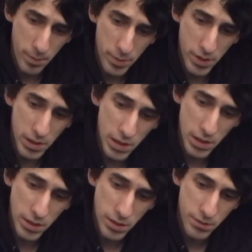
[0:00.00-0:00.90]

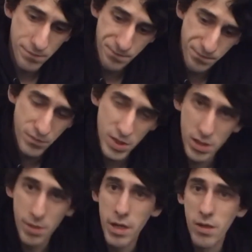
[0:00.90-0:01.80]
But since
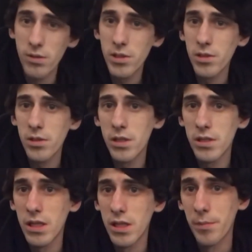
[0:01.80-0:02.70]
the mount looks good,
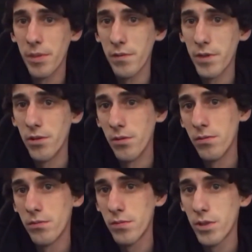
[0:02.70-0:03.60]
it's not that big of a deal.
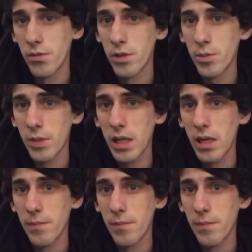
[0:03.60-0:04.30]
So here's what I got.